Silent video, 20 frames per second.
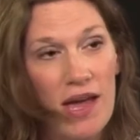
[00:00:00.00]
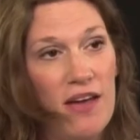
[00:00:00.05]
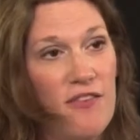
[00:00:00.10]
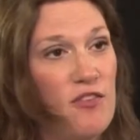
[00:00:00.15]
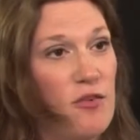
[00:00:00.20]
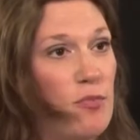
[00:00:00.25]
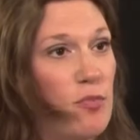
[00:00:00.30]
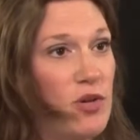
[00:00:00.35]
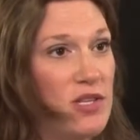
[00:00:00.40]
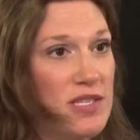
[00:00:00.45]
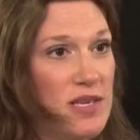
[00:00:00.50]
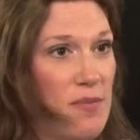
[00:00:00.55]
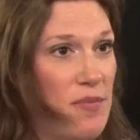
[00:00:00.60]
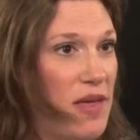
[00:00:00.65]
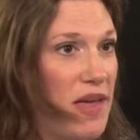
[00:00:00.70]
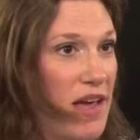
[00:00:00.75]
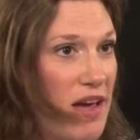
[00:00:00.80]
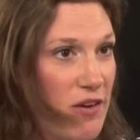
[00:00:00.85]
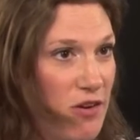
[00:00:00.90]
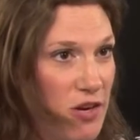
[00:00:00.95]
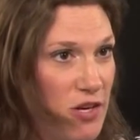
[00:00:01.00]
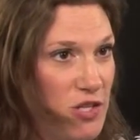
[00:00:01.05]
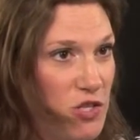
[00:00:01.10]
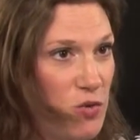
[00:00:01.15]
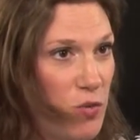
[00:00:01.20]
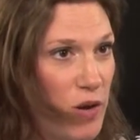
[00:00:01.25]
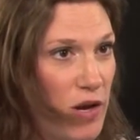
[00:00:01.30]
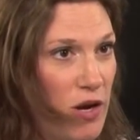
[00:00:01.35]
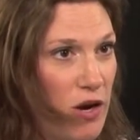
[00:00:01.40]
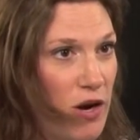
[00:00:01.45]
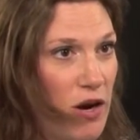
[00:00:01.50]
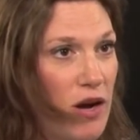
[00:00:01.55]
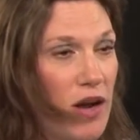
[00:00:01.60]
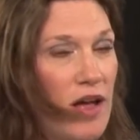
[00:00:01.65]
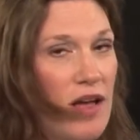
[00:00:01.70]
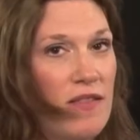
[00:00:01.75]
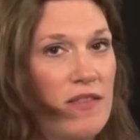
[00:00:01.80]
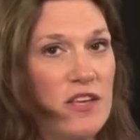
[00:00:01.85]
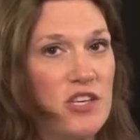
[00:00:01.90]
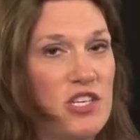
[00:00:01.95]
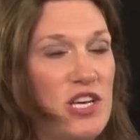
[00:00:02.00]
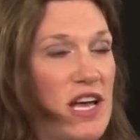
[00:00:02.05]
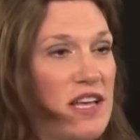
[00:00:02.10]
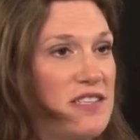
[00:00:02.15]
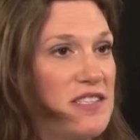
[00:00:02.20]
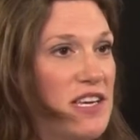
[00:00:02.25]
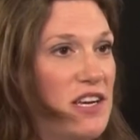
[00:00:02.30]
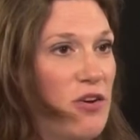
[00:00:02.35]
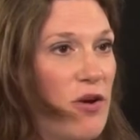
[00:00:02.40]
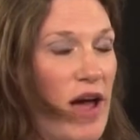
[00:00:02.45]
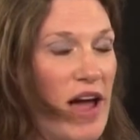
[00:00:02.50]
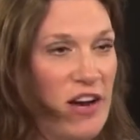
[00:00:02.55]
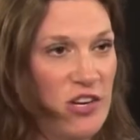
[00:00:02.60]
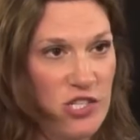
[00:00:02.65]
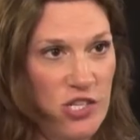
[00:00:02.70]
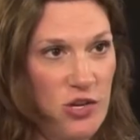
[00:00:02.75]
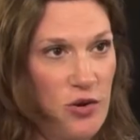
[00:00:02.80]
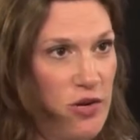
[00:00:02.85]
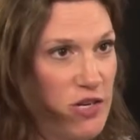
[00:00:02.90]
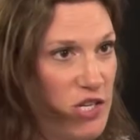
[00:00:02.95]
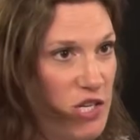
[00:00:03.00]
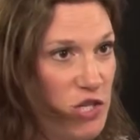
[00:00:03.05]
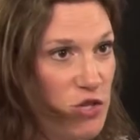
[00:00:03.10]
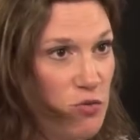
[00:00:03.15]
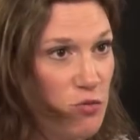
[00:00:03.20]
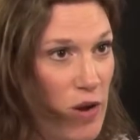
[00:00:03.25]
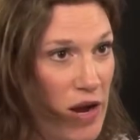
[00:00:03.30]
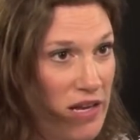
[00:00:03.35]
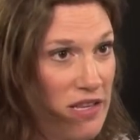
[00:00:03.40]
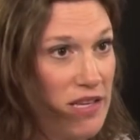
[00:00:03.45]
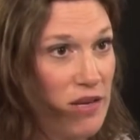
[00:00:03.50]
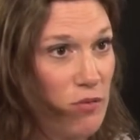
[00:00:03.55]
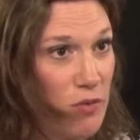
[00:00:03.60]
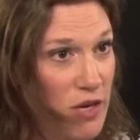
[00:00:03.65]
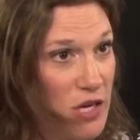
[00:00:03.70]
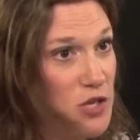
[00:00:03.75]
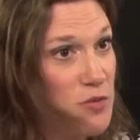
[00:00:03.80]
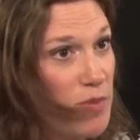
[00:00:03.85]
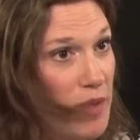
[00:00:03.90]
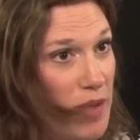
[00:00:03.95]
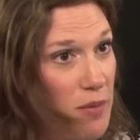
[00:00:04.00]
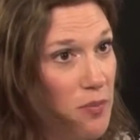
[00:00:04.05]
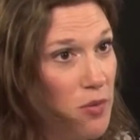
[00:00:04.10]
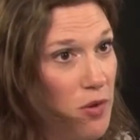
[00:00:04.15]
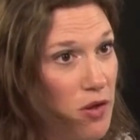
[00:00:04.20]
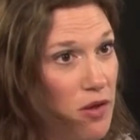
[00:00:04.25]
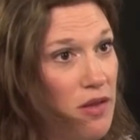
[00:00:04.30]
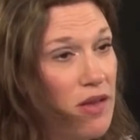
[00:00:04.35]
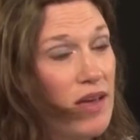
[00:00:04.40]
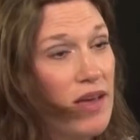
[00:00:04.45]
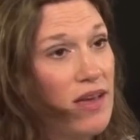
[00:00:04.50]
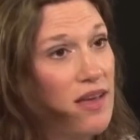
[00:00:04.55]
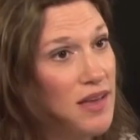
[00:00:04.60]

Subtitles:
If you put something out on Twitter, the chance that you're actually going to directly reach people